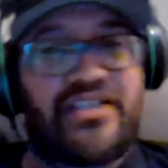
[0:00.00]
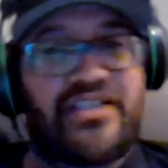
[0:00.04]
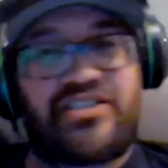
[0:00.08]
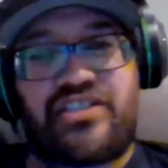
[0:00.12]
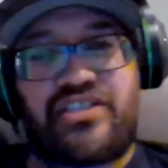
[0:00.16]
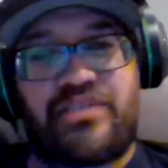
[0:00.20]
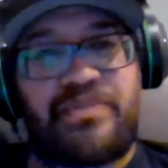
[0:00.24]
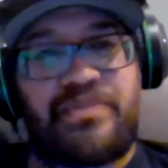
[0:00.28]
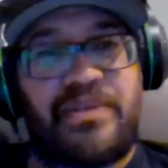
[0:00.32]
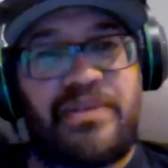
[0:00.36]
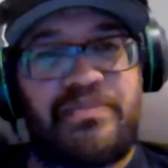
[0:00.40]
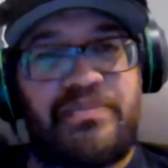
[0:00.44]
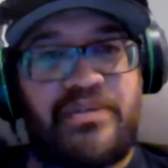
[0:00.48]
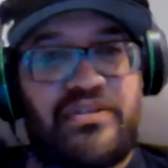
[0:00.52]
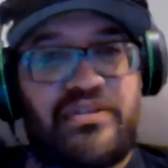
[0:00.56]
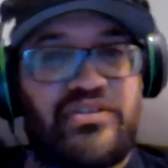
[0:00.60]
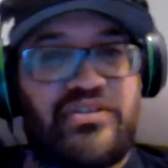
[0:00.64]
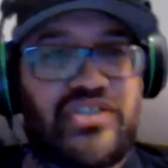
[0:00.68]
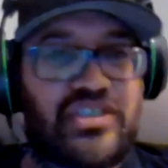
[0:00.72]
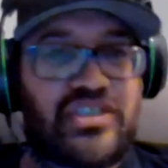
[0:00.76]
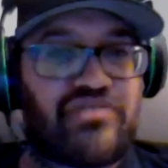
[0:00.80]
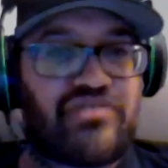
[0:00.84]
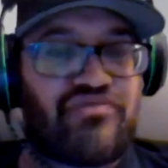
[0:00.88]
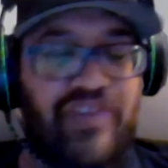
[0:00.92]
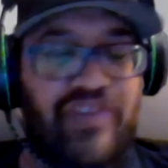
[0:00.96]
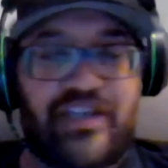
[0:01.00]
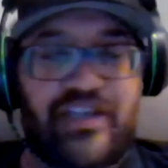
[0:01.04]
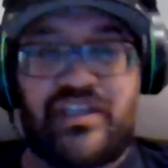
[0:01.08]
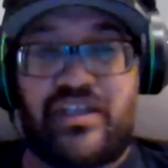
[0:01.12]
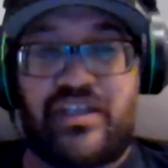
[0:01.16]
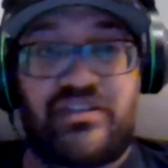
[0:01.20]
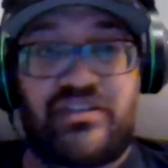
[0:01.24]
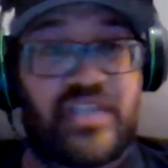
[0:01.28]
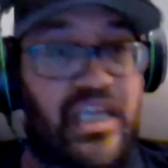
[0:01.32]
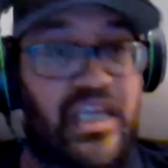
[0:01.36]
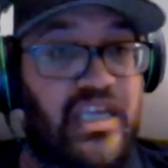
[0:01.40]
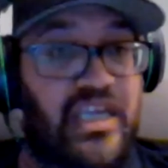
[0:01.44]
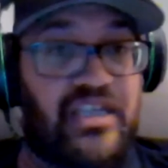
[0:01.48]
It's the people who just run
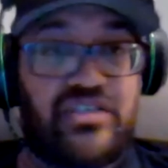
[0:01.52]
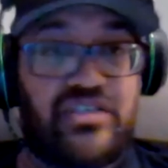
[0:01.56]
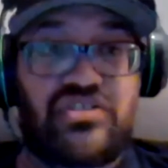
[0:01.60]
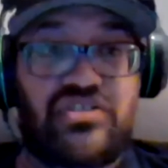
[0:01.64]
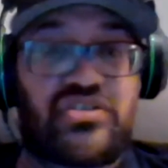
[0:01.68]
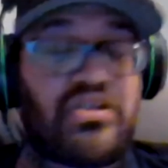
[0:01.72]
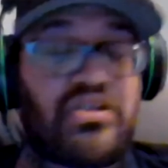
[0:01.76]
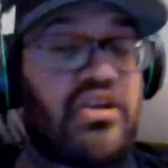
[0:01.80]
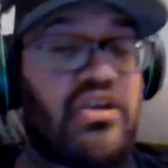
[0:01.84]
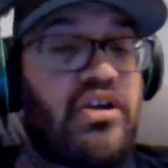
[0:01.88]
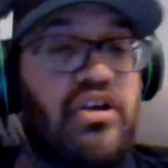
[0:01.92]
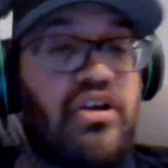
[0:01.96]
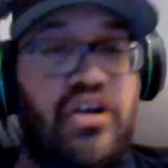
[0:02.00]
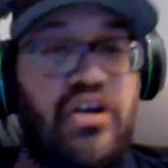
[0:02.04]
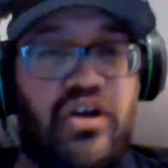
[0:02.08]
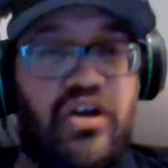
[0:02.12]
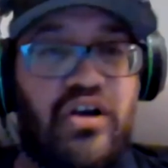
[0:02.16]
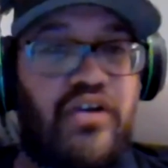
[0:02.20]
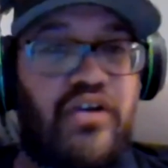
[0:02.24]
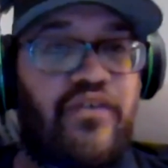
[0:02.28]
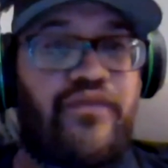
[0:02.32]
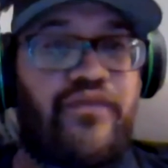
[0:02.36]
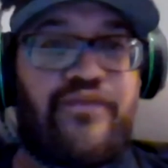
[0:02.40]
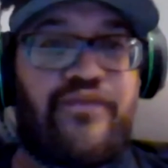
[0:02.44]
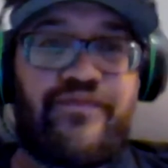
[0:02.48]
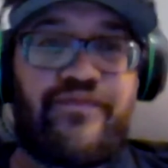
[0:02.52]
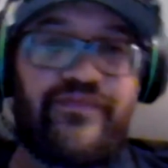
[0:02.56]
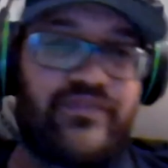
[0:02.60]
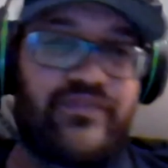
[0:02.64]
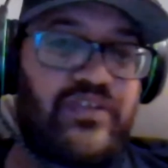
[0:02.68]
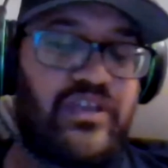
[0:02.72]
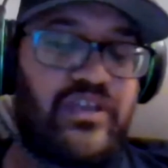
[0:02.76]
down the edge of,